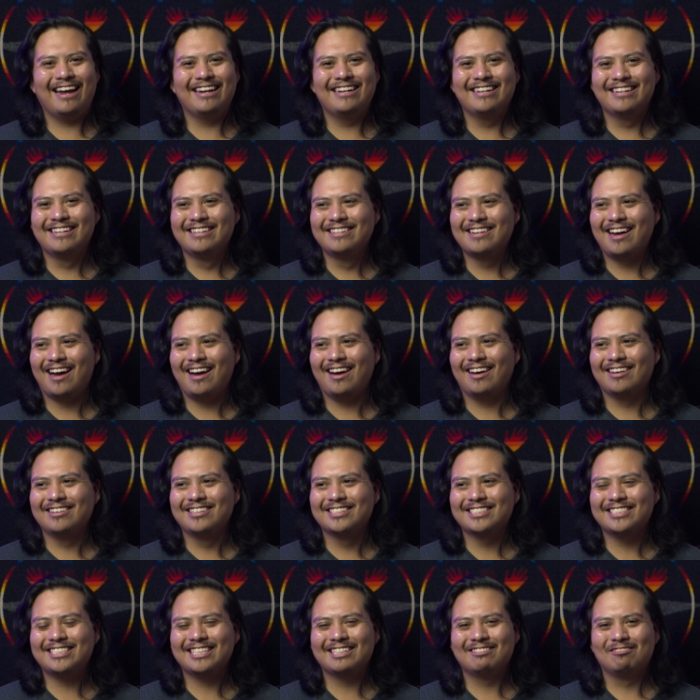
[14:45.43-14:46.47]
did not
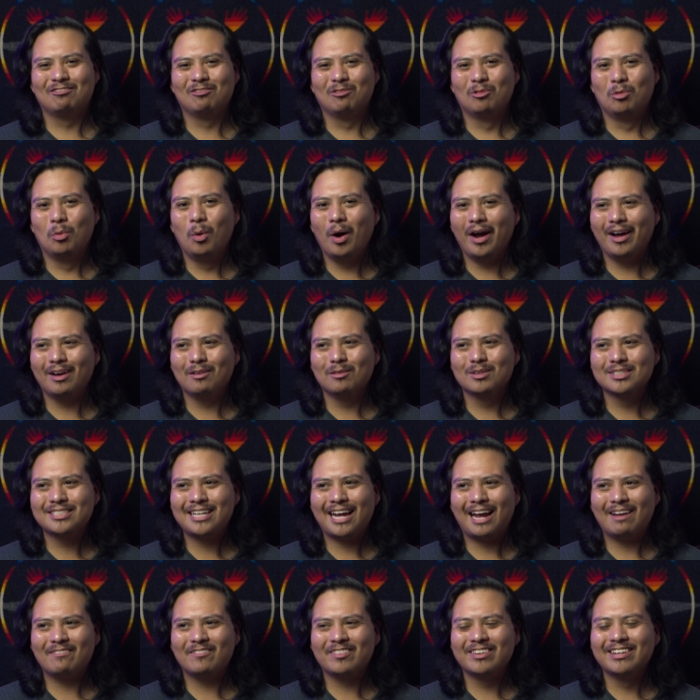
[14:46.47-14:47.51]
understand what was
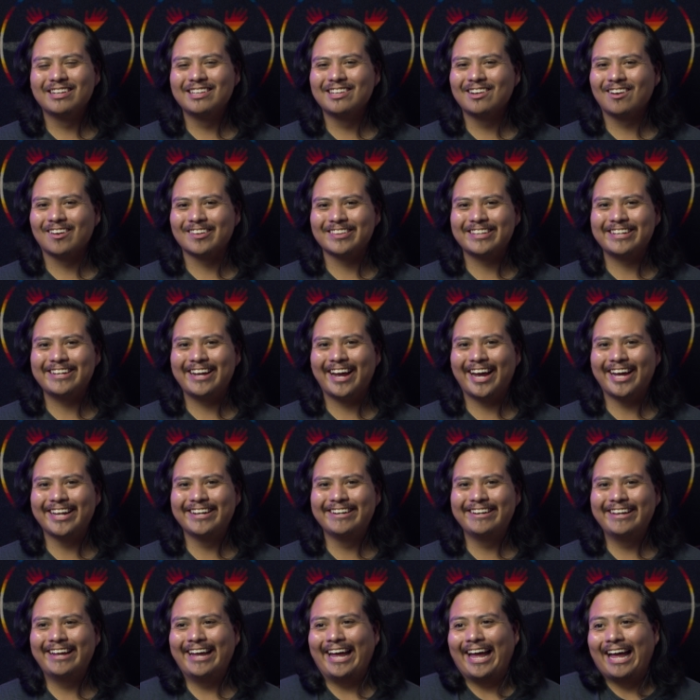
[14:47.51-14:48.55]
happening there at the
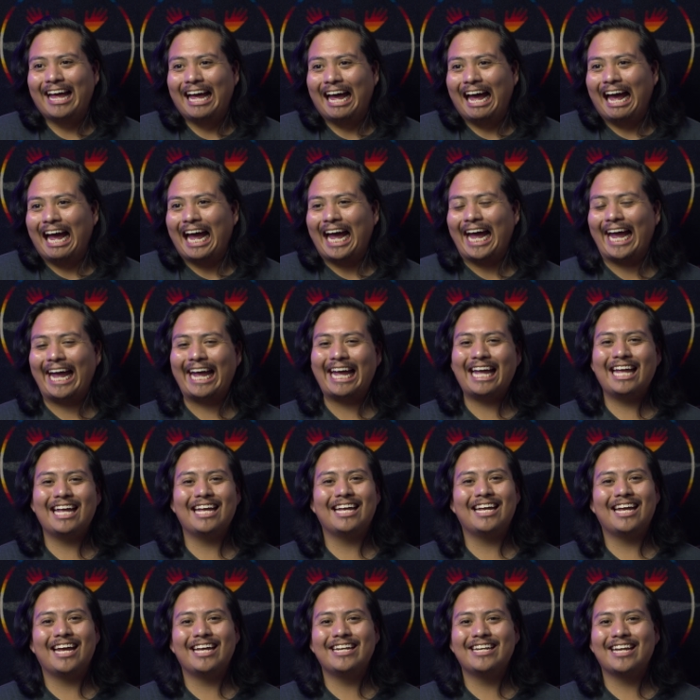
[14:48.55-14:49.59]
end.
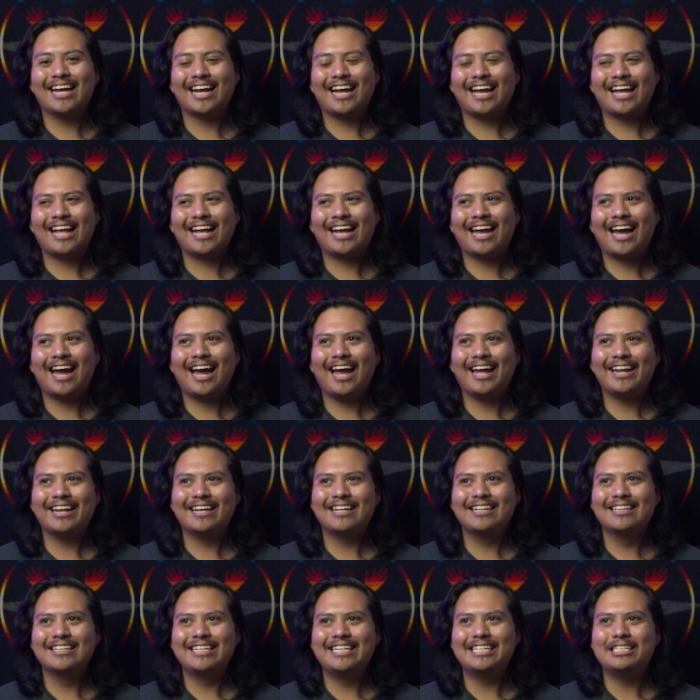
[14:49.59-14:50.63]
And that kind
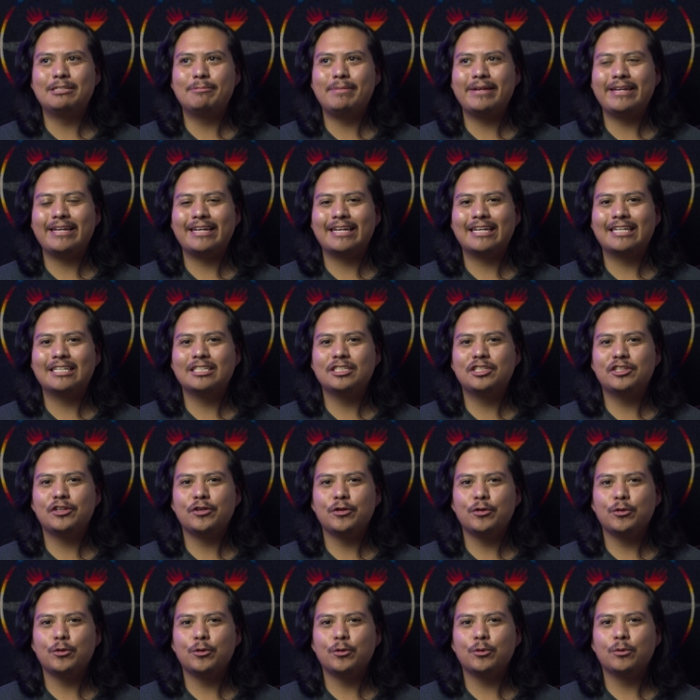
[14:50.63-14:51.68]
of leads me
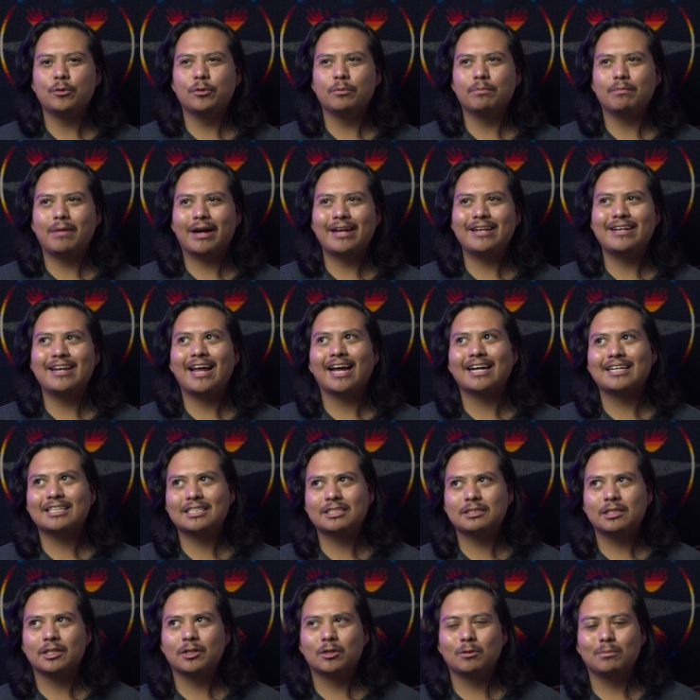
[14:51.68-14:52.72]
into my
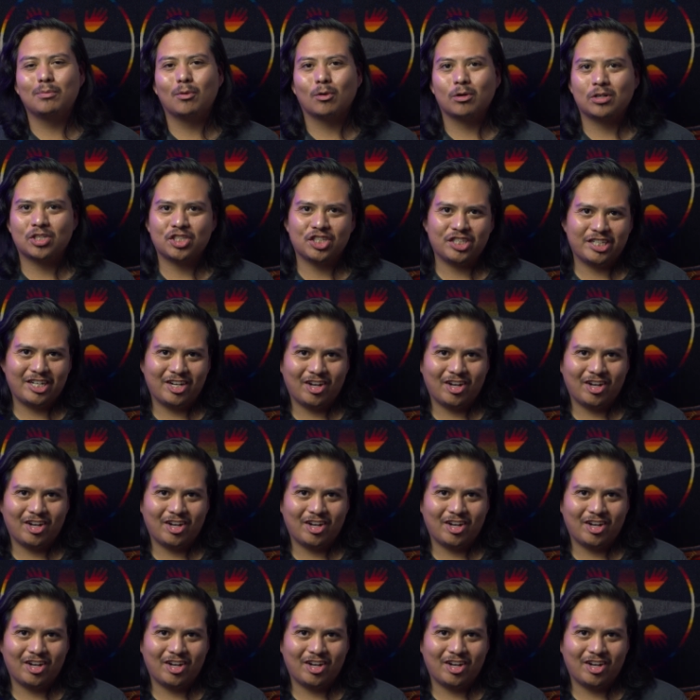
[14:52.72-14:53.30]
next little portion